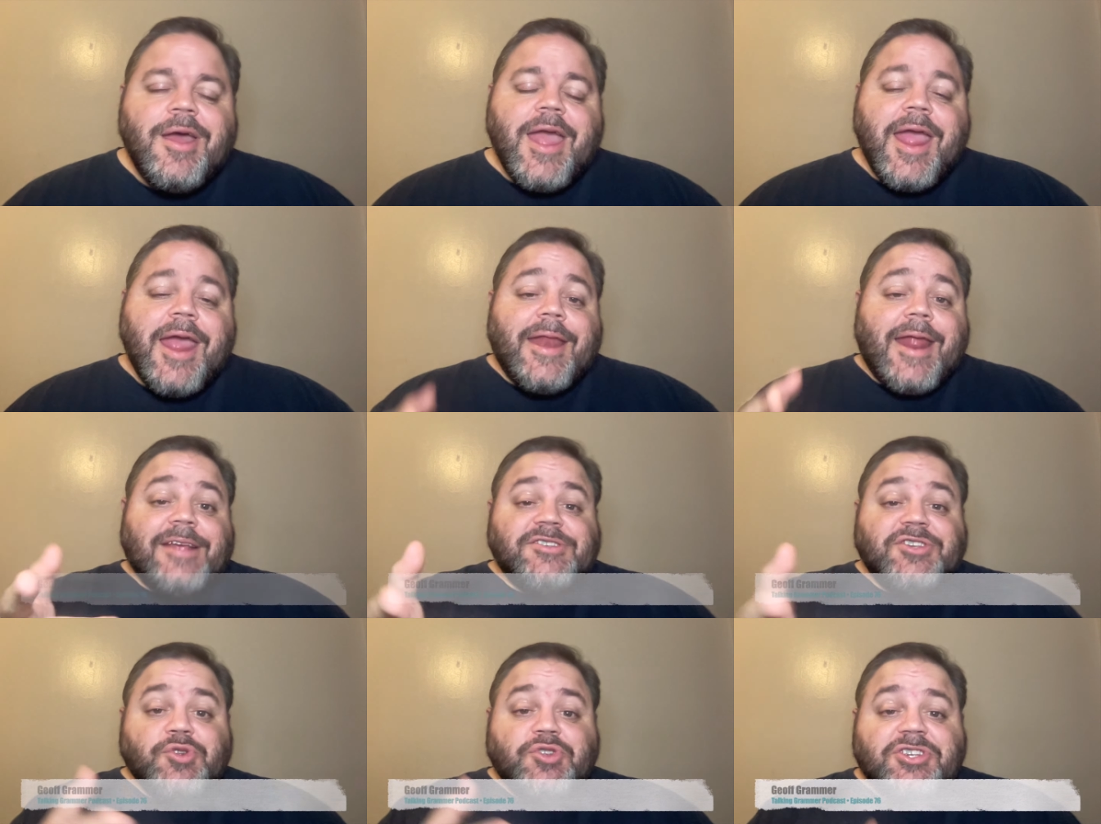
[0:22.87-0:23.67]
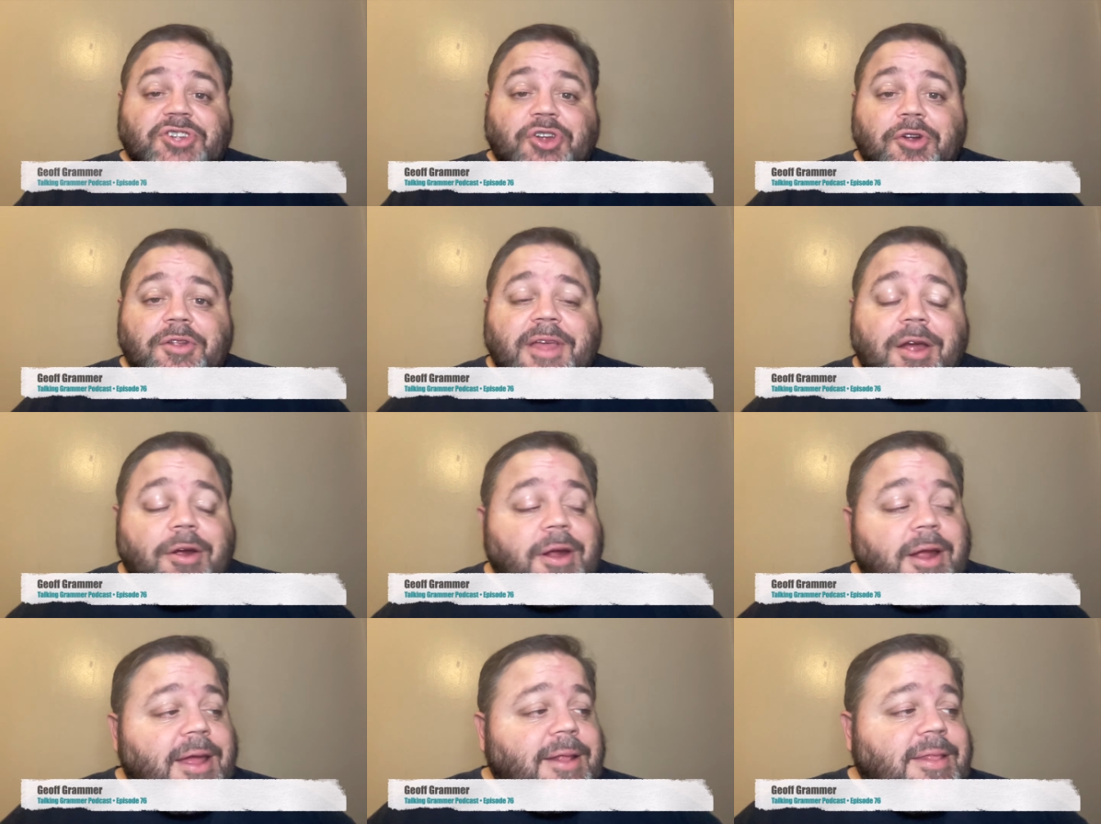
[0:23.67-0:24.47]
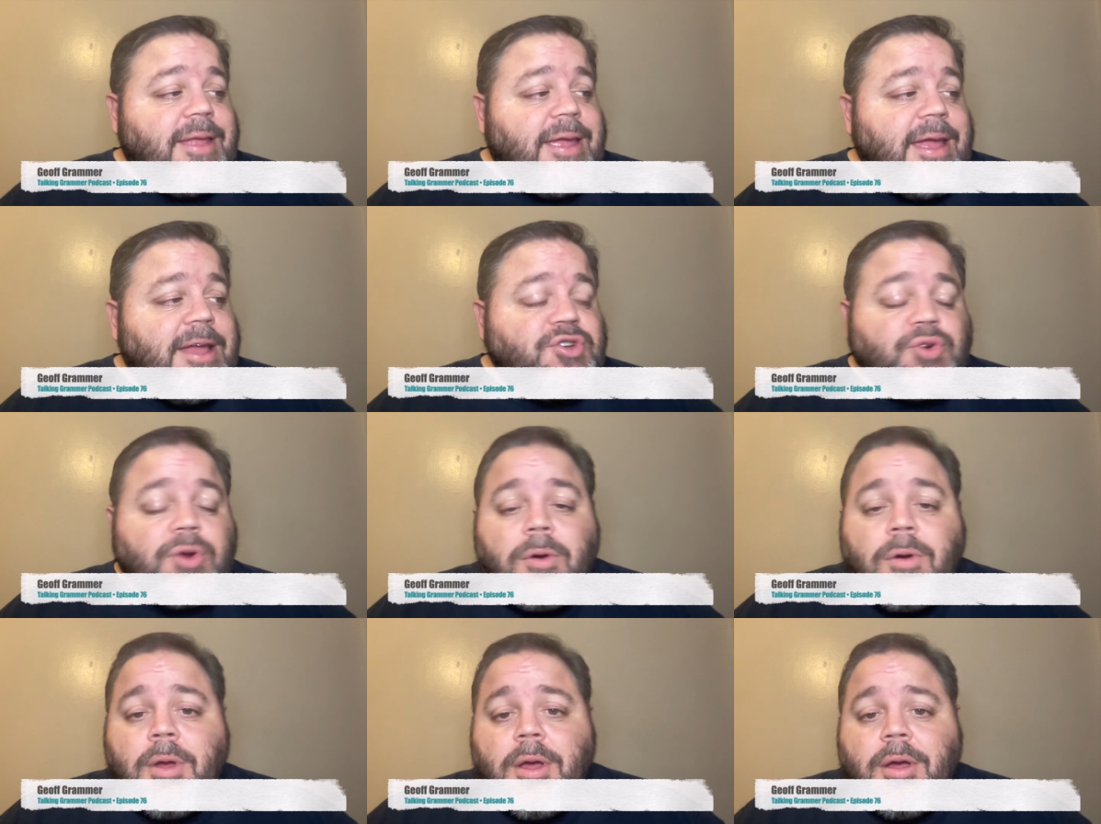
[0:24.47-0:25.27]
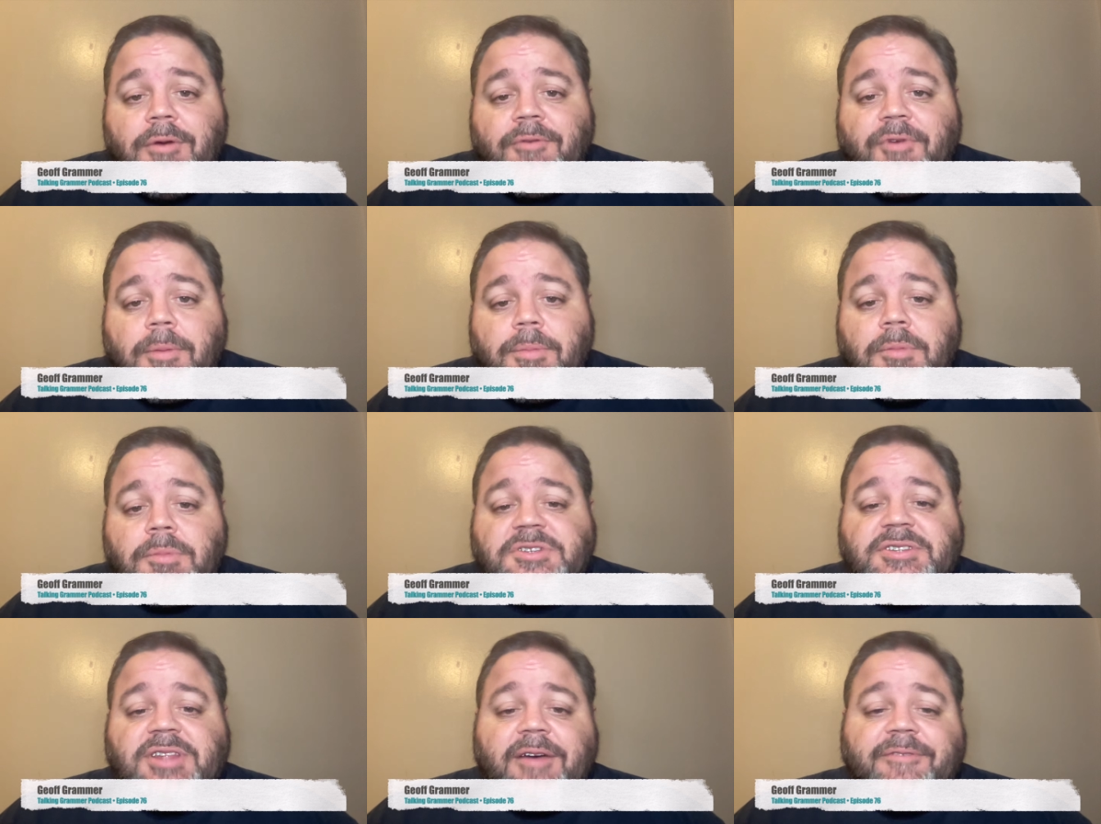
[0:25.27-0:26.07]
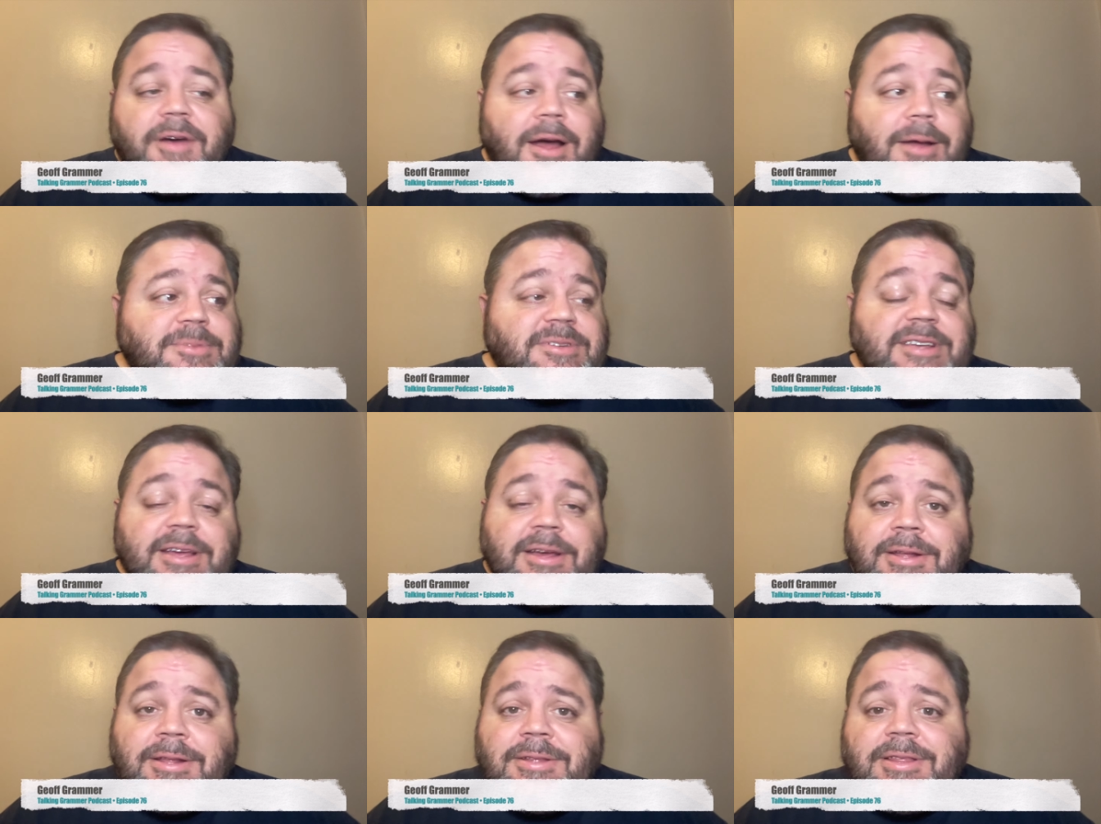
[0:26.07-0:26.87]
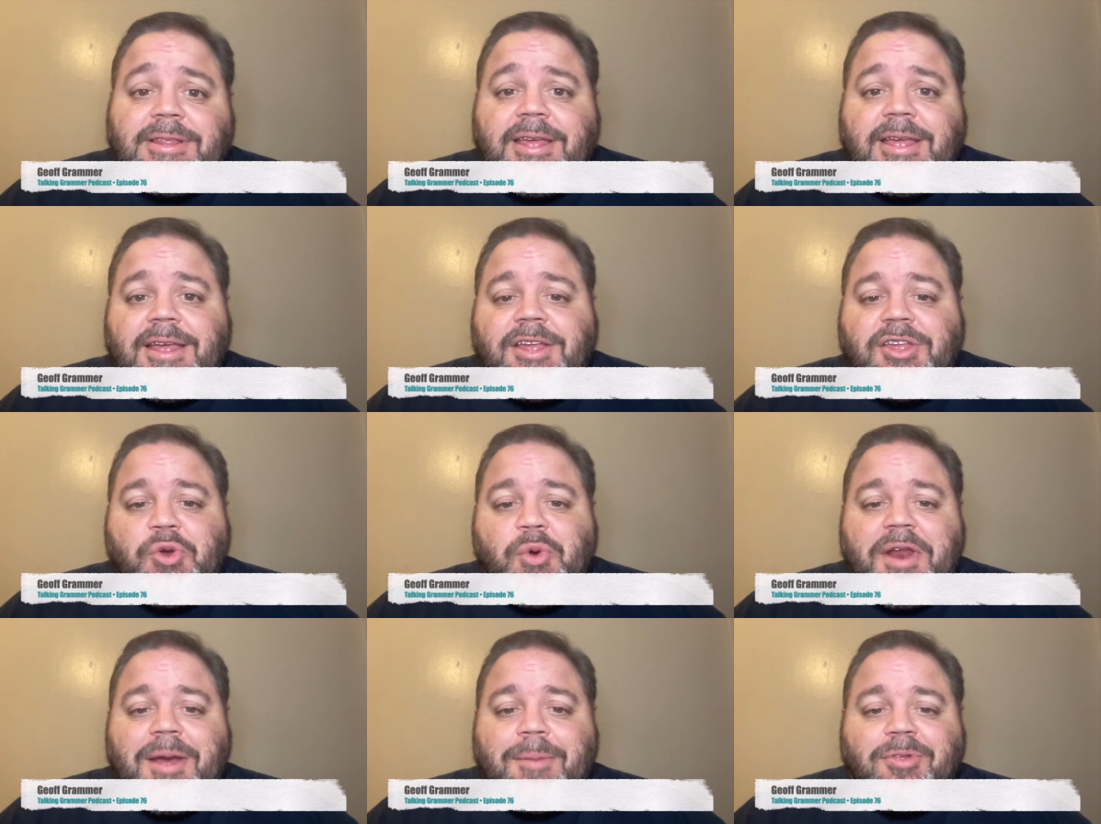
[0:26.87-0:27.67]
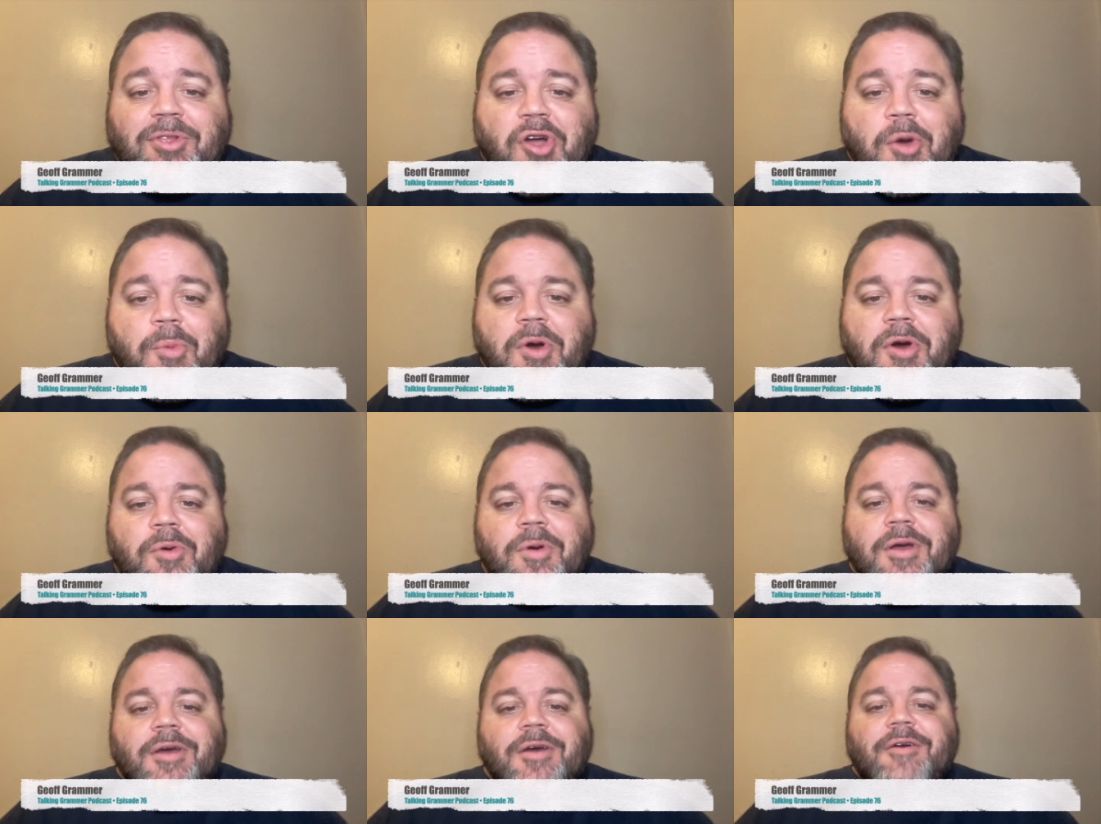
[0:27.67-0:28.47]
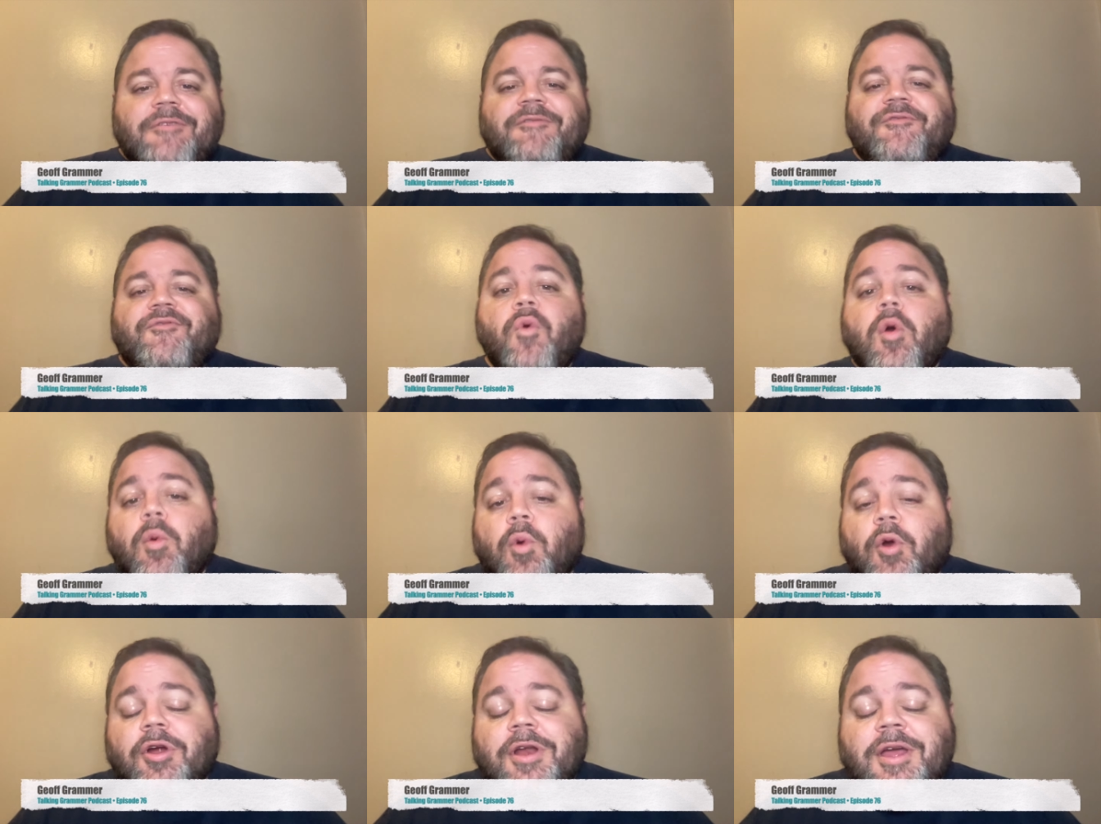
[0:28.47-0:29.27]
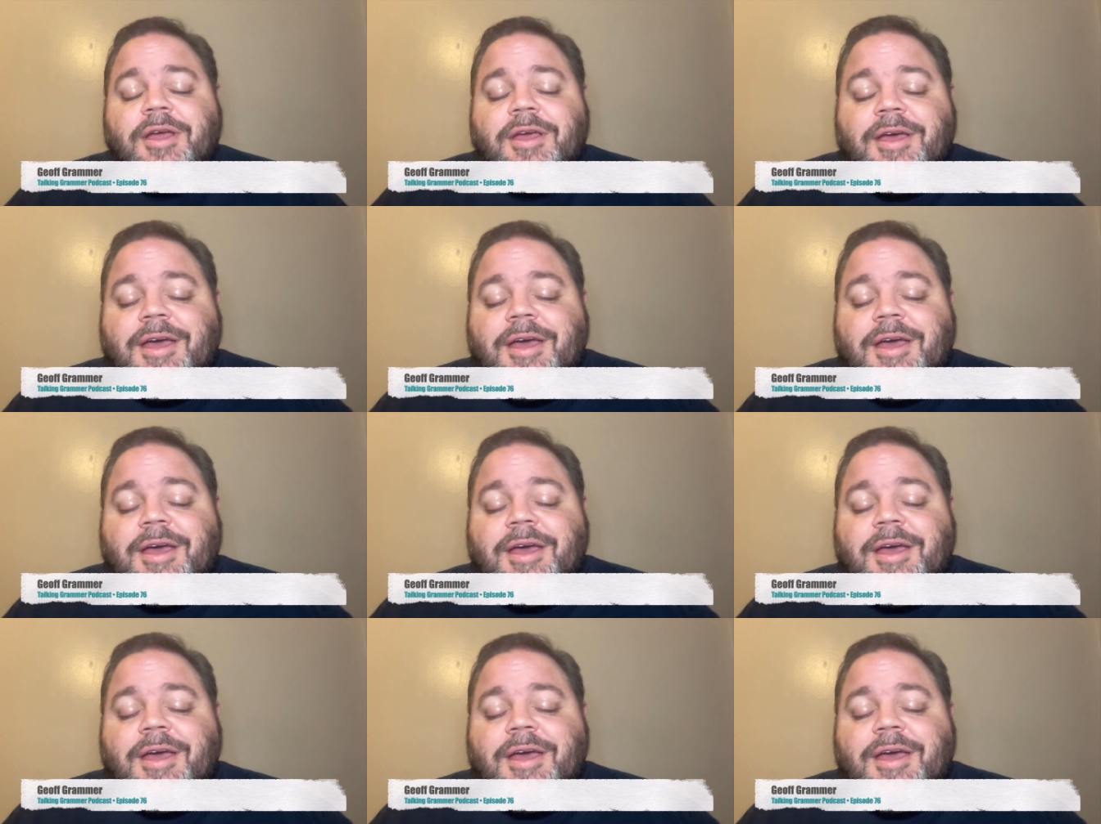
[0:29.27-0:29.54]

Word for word: And as you just heard there in the intro from Mustapha Amzil, the UNM Lobo forward.